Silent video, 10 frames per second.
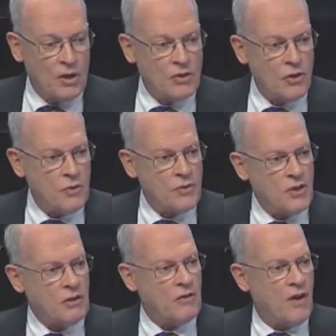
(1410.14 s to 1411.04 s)
So the
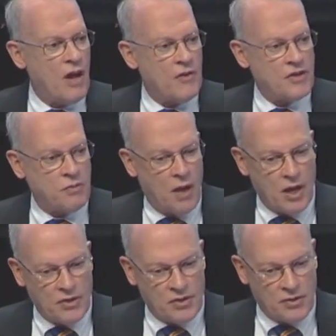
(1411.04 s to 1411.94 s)
result of all this
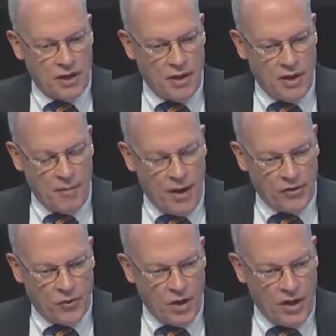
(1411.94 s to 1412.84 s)
was, about
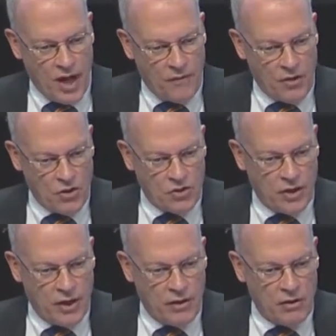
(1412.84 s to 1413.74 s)
3.5 years
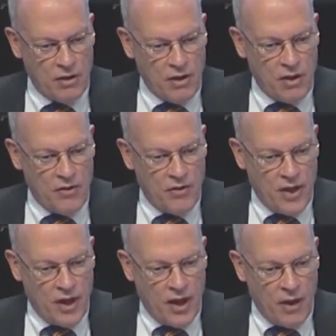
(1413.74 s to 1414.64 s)
later,
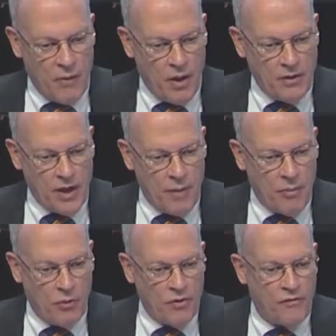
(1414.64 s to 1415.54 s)
that I wound
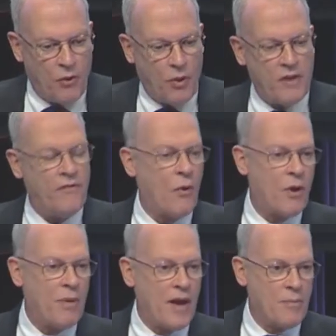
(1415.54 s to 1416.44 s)
up with 44
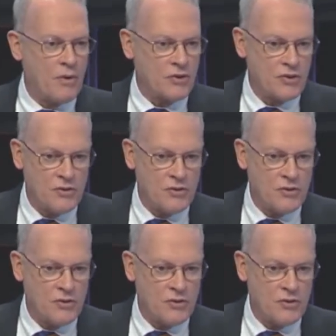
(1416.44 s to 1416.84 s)
papers